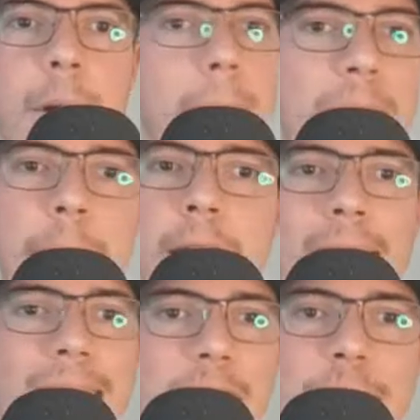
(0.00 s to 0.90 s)
But maybe a
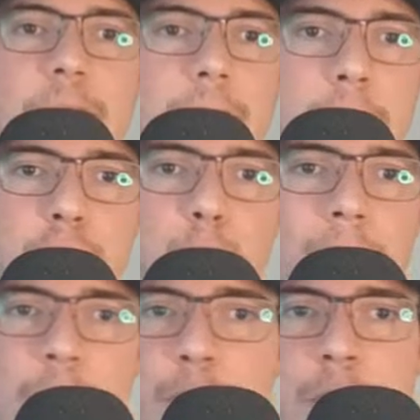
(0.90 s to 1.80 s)
guy, if he clears
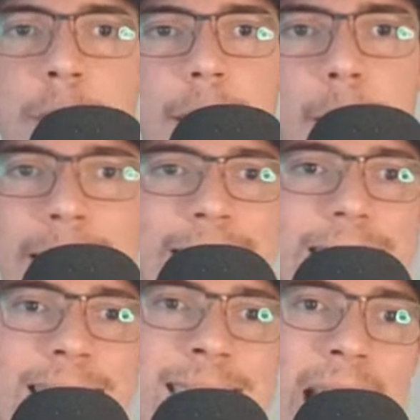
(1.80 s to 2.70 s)
waivers, that the Mets
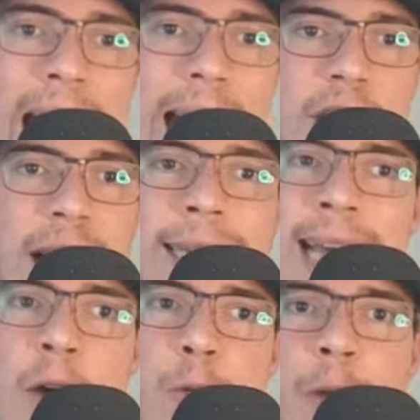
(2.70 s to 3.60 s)
can stash
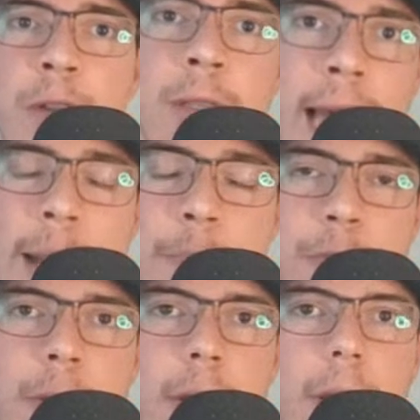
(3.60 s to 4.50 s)
as outfield
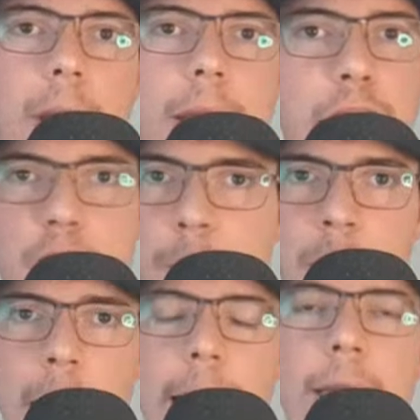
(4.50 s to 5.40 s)
depth in
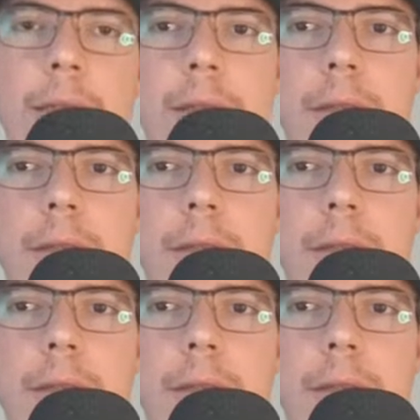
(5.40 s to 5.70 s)
AAA,